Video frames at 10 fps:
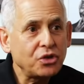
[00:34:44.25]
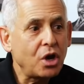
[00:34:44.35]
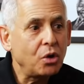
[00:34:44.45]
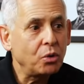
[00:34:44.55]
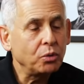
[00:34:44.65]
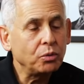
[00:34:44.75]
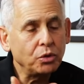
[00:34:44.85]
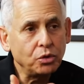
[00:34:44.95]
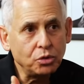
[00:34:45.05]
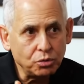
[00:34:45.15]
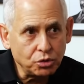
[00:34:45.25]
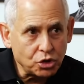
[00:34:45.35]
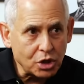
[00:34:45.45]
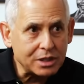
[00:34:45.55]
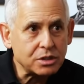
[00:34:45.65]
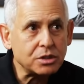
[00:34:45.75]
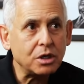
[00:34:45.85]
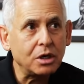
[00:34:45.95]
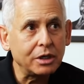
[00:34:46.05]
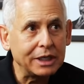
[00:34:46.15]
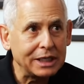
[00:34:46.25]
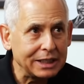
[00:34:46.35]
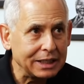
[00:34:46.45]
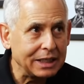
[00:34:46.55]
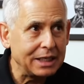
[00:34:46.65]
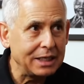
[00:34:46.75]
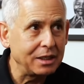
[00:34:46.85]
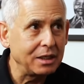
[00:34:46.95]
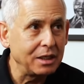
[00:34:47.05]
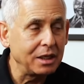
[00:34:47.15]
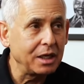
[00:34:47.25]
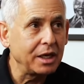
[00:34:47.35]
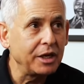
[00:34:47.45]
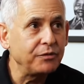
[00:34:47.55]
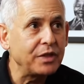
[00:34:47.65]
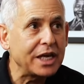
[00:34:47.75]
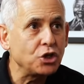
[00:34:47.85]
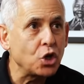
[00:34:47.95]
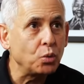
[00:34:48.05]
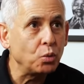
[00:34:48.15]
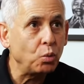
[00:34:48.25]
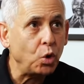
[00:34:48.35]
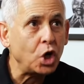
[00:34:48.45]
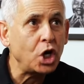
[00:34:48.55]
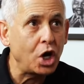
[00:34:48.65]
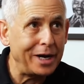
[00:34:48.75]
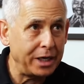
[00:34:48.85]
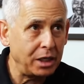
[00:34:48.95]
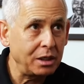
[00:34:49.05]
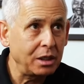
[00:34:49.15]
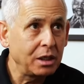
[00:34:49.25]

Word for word: so you just are going to if they don't work on it,